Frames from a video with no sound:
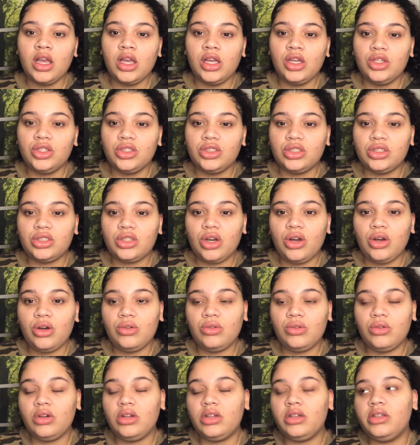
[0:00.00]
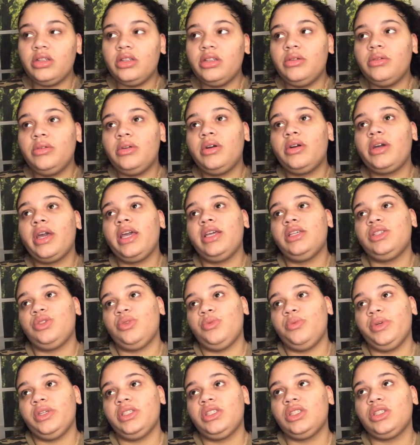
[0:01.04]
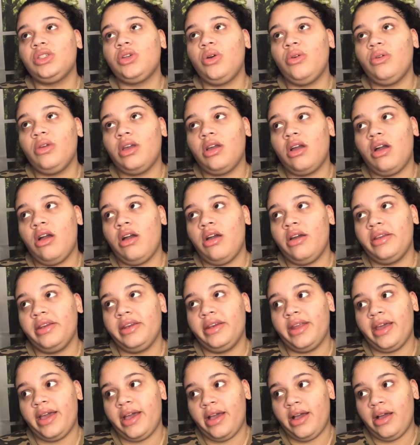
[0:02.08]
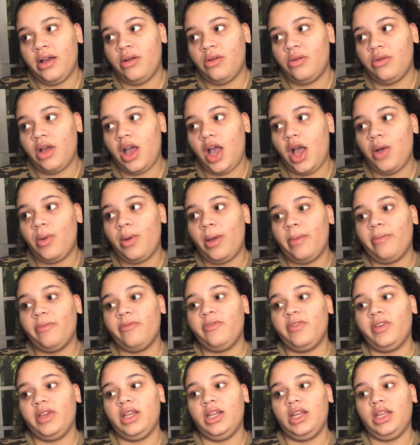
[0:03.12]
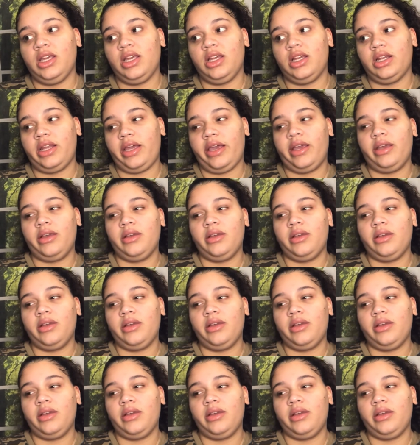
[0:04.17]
So okay, so what's going on now, how I'm feeling. Like,